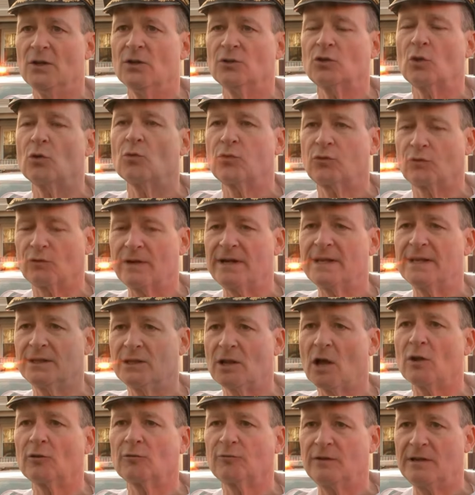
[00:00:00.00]
So three
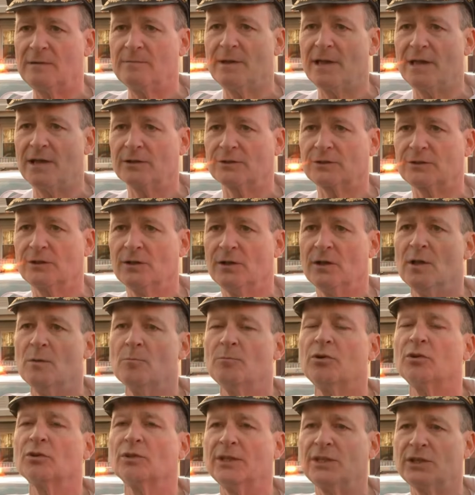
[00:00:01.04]
adult females
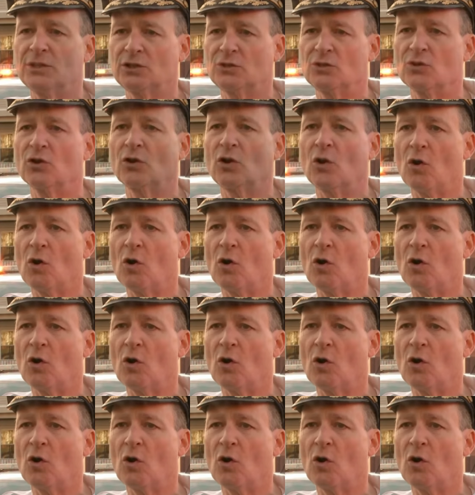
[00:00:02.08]
police took